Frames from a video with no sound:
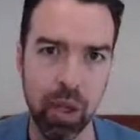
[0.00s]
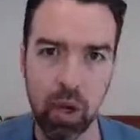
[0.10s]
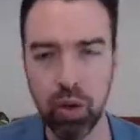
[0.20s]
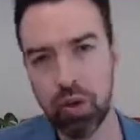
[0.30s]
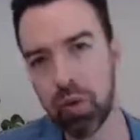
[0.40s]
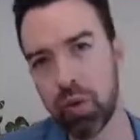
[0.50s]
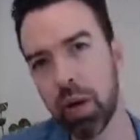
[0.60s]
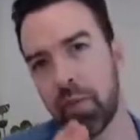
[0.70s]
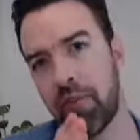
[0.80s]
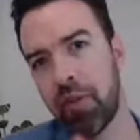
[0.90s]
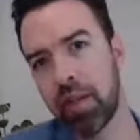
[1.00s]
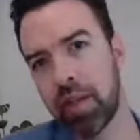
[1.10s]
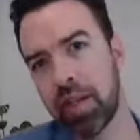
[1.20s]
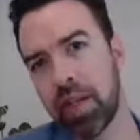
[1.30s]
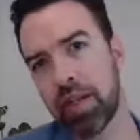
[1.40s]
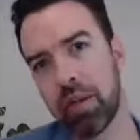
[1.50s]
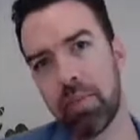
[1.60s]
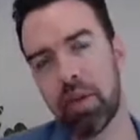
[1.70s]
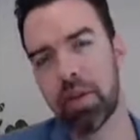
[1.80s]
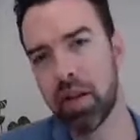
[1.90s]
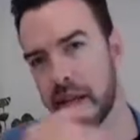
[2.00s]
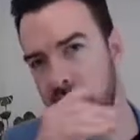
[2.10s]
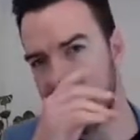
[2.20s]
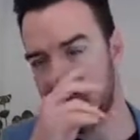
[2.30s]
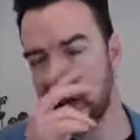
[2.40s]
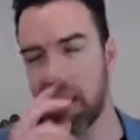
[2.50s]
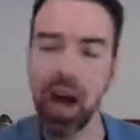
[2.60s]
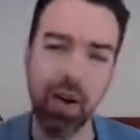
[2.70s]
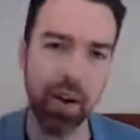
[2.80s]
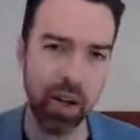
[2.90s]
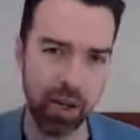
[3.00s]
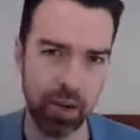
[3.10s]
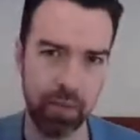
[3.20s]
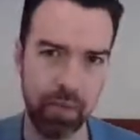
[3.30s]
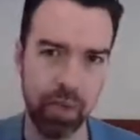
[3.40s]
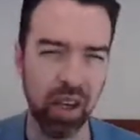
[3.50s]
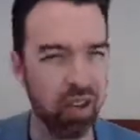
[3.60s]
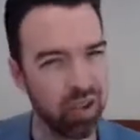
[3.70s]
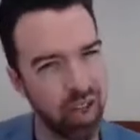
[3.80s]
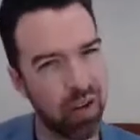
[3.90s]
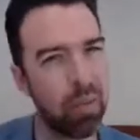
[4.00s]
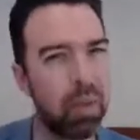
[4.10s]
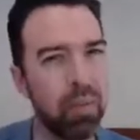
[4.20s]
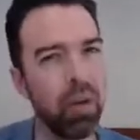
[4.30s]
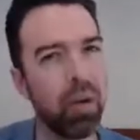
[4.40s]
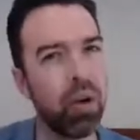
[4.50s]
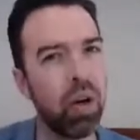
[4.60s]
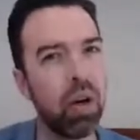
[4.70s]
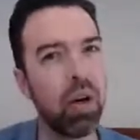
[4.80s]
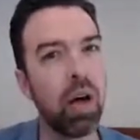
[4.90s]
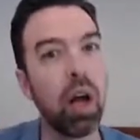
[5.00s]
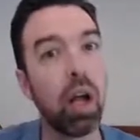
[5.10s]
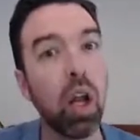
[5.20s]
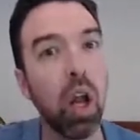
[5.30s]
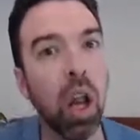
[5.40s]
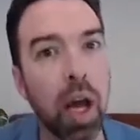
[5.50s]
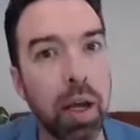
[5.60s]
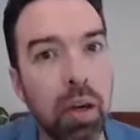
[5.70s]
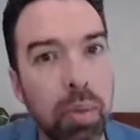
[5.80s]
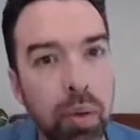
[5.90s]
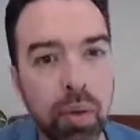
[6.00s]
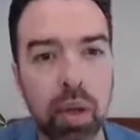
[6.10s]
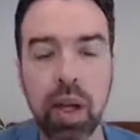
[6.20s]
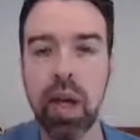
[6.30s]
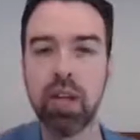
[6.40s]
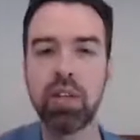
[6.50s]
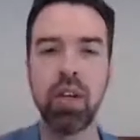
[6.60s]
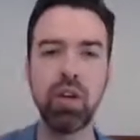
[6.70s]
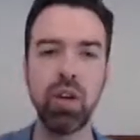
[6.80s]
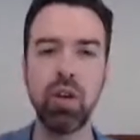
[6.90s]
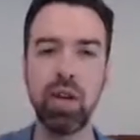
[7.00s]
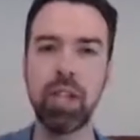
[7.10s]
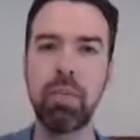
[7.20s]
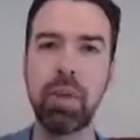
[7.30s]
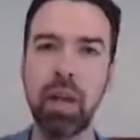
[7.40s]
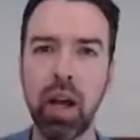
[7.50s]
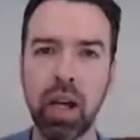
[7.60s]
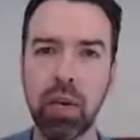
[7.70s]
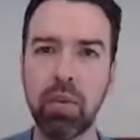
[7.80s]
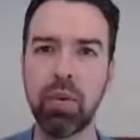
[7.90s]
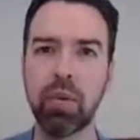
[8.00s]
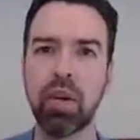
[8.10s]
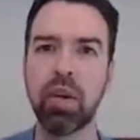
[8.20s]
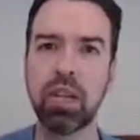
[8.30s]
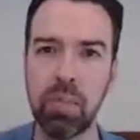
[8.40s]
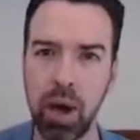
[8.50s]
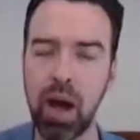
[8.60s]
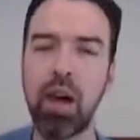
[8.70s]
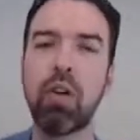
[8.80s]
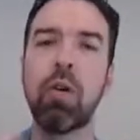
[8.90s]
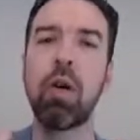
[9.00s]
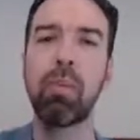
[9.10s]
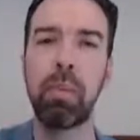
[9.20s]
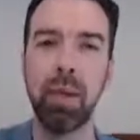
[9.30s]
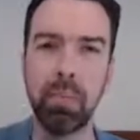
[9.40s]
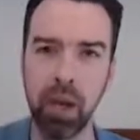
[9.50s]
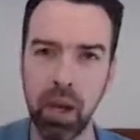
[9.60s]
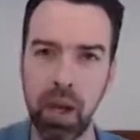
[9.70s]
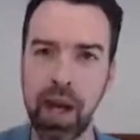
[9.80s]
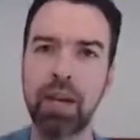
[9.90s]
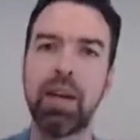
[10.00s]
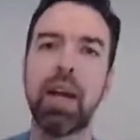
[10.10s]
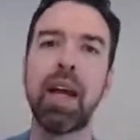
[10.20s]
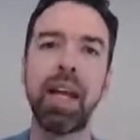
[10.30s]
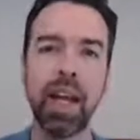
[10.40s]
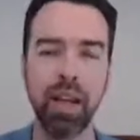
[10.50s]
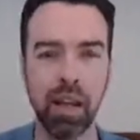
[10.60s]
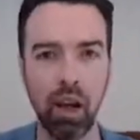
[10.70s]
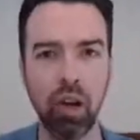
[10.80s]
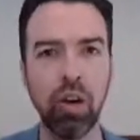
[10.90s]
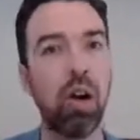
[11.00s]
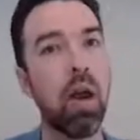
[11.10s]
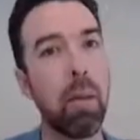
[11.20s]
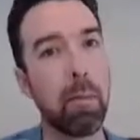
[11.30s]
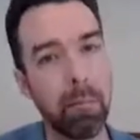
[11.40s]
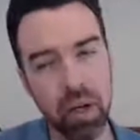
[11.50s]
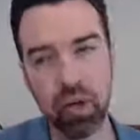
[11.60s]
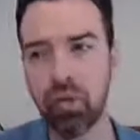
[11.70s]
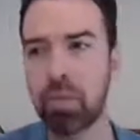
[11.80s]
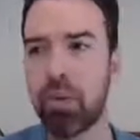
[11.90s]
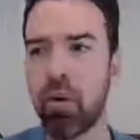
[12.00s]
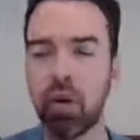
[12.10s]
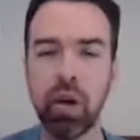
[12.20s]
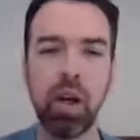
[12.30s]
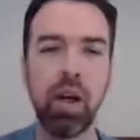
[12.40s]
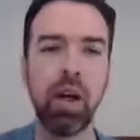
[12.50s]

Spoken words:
Or would I prefer to sit next to the person I interviewed an hour ago? Because they were a bit more likable. So you need to be likable. Smile, be polite, get along, build rapport.